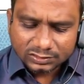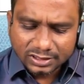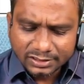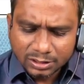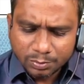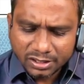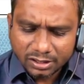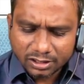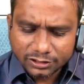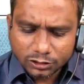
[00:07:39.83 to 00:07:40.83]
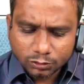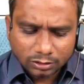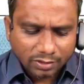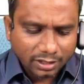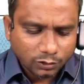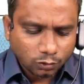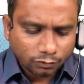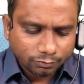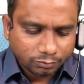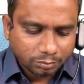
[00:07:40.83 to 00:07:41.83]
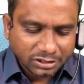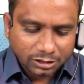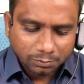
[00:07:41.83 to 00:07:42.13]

Estimated residual value of machine